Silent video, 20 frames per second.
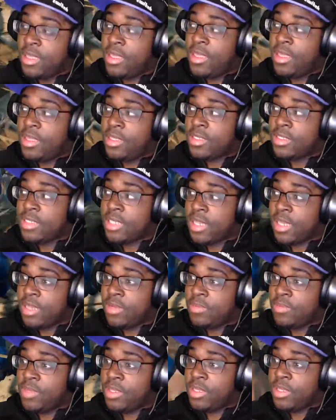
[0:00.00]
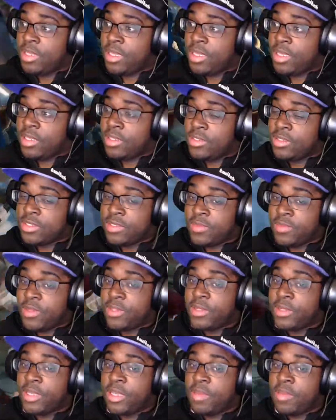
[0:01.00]
side of being a smaller
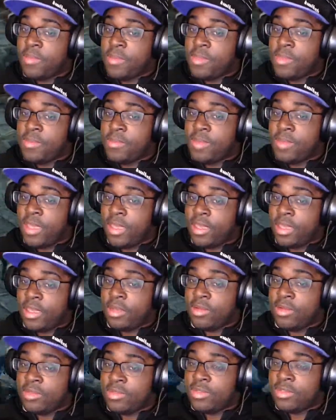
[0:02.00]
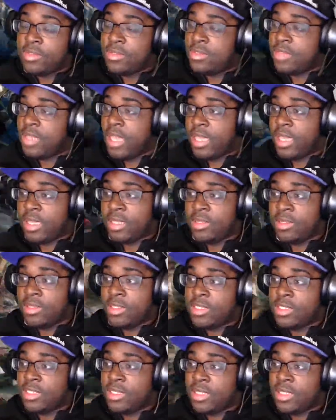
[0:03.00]
game, and I can only
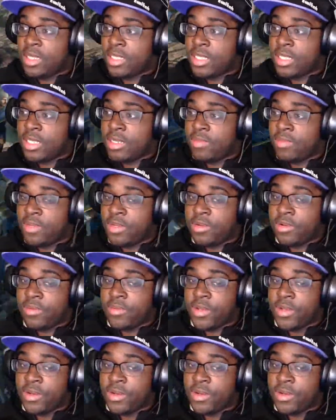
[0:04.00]
see that getting better and better.